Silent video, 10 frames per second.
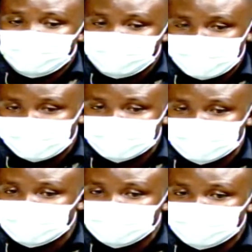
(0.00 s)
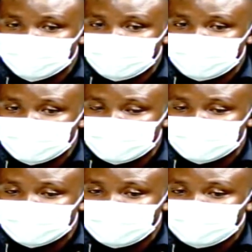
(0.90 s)
for me, I still need to feel
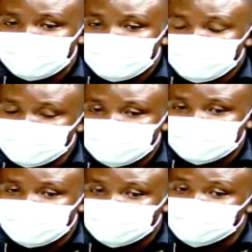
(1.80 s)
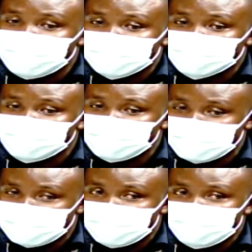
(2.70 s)
that uh, we don't have to rush to be
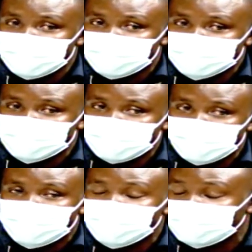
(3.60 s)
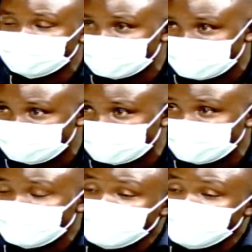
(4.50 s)
there because we know what will happen.